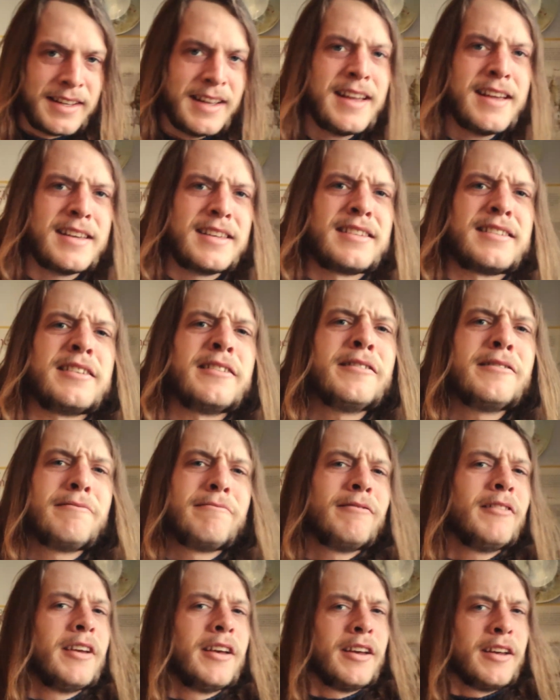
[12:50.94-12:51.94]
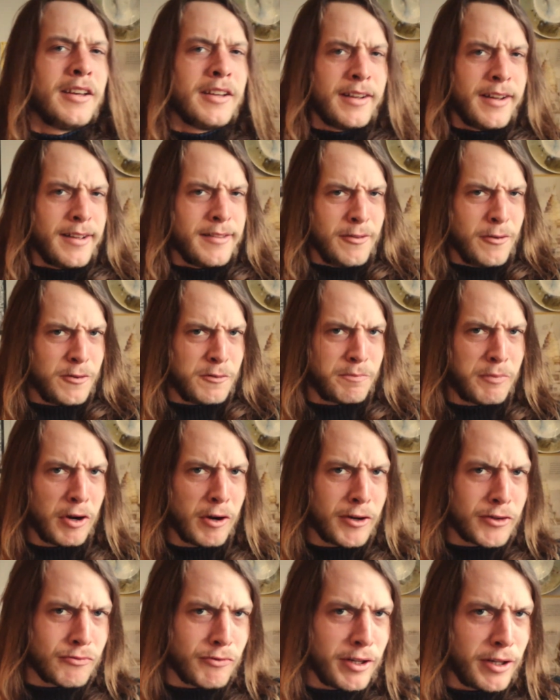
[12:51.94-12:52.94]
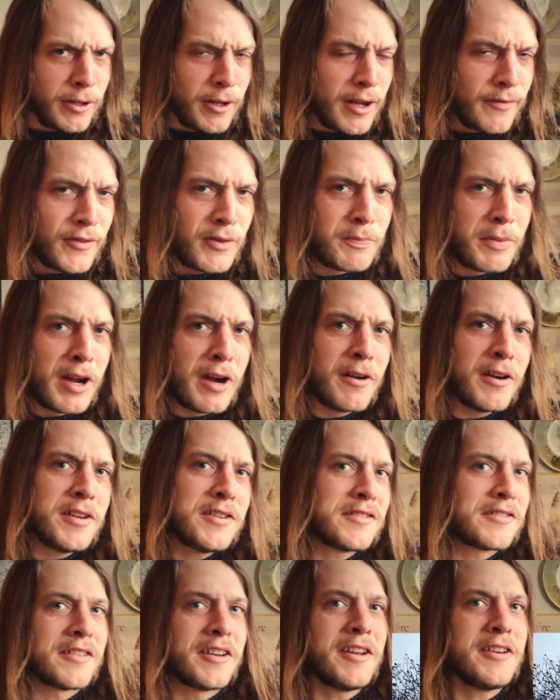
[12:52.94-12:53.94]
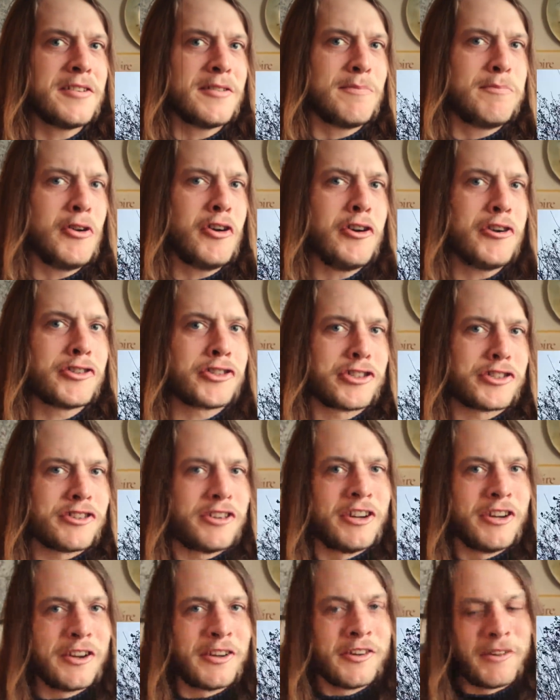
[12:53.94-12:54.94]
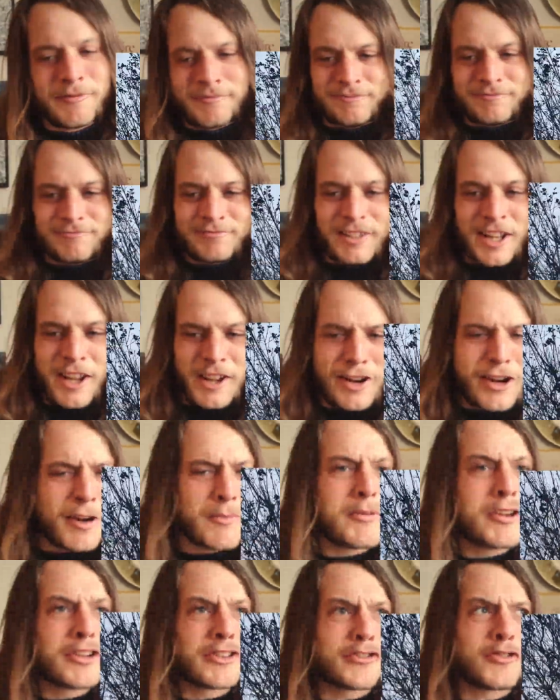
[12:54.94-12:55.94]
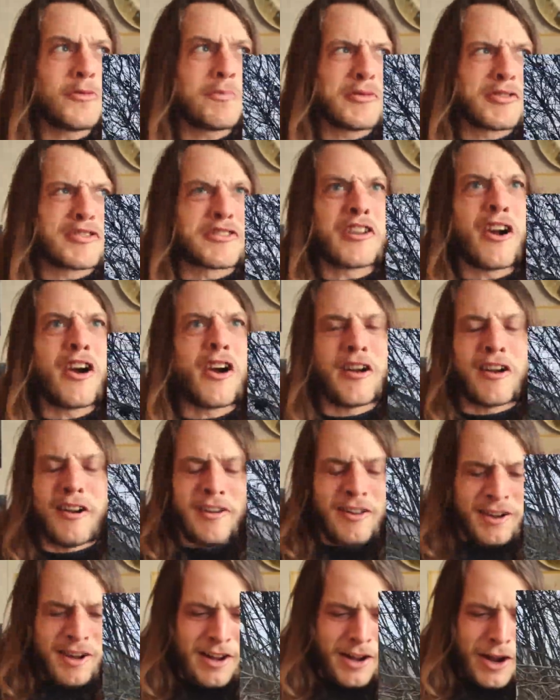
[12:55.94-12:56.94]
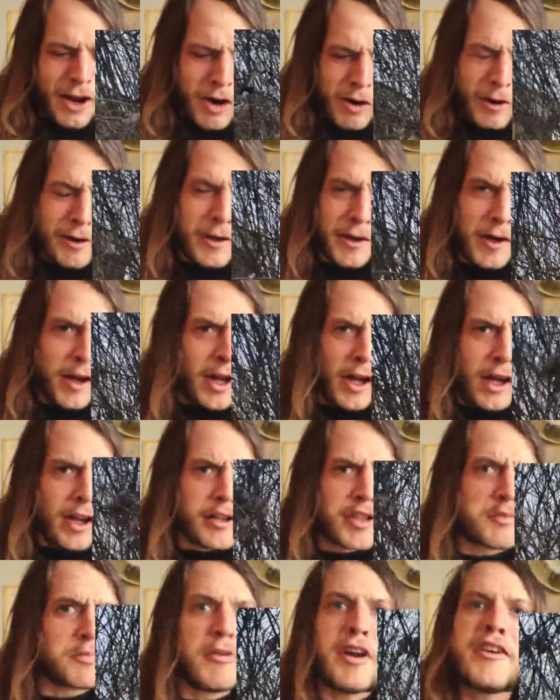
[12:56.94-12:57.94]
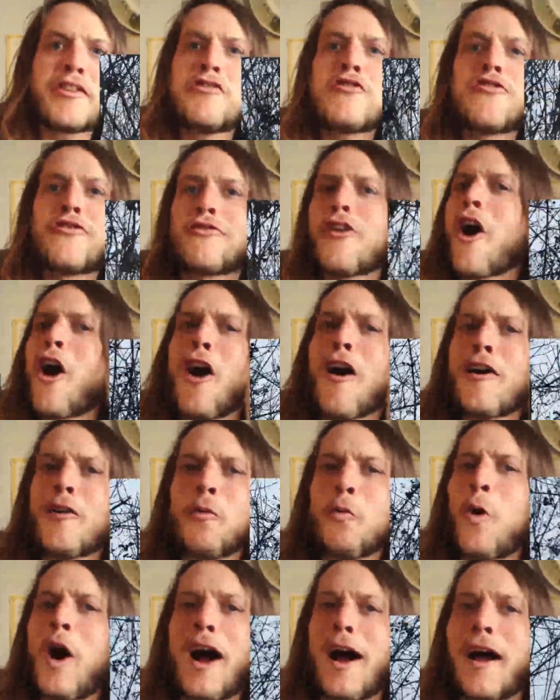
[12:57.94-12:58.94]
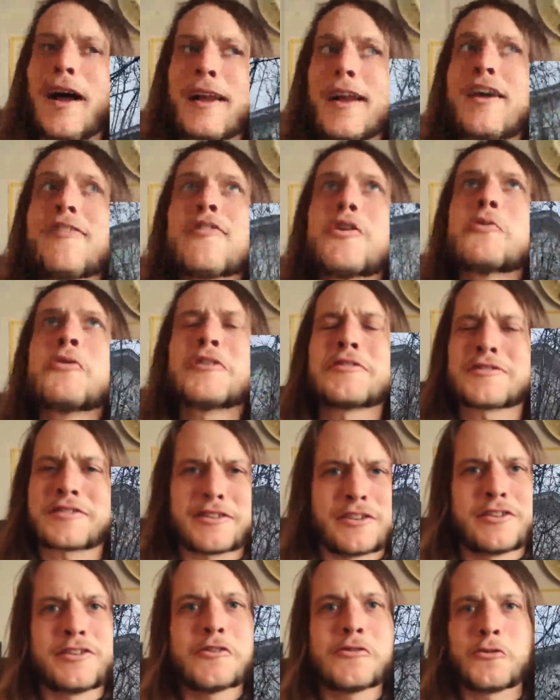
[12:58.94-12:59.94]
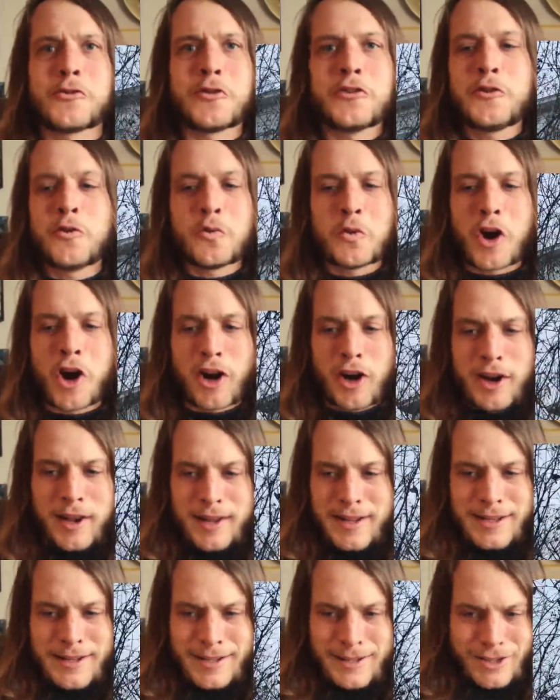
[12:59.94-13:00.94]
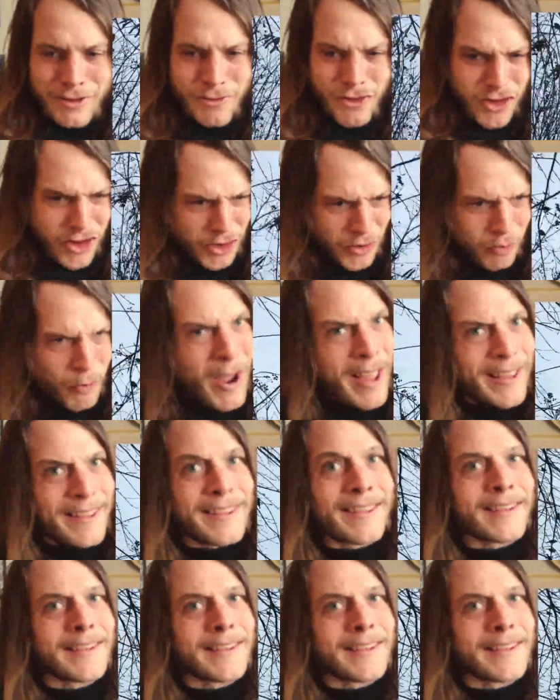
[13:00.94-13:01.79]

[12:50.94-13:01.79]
hey, kid, those birds really love your berries and your bush. You're going to be a superstar. We're going to spread you far and wide. Everyone's going to know who you are. You just wait,